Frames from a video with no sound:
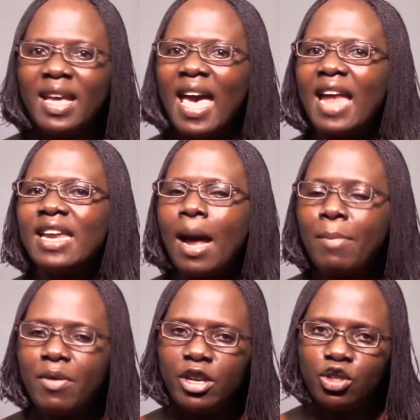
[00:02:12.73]
Any
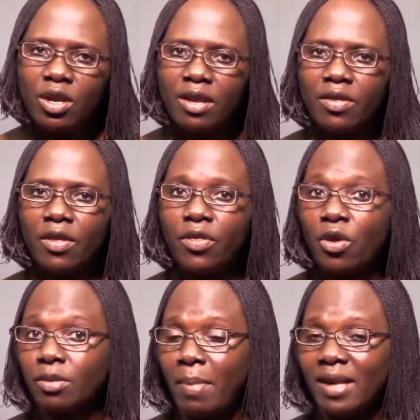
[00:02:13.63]
aberration in the
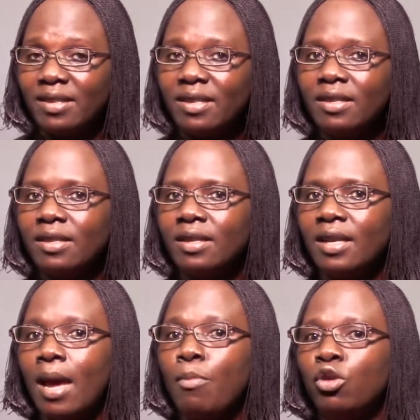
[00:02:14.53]
thought pattern,
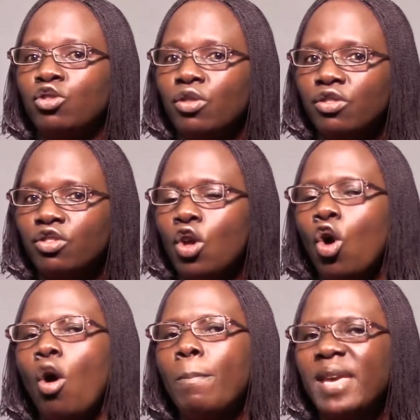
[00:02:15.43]
emotions,
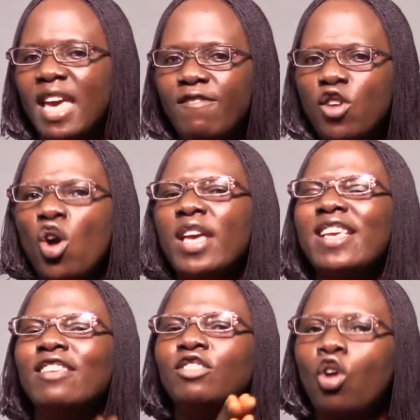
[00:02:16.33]
or behavior
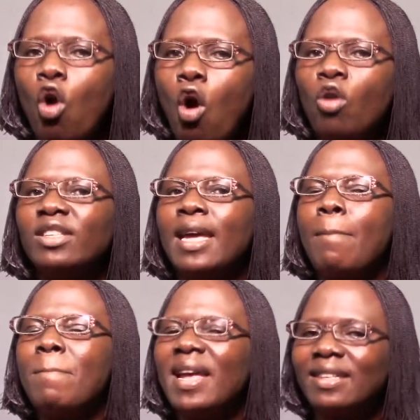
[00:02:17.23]
is called a
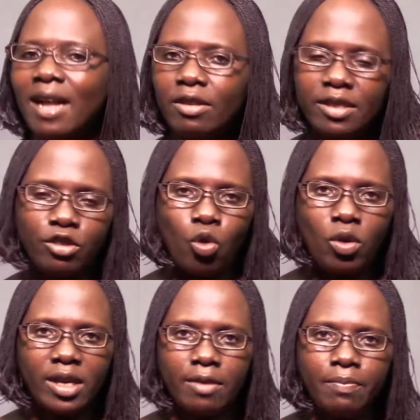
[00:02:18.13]
mental
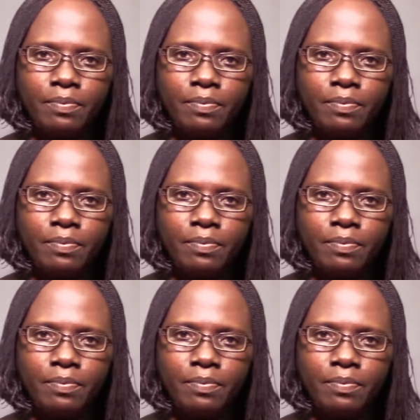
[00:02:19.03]
disorder.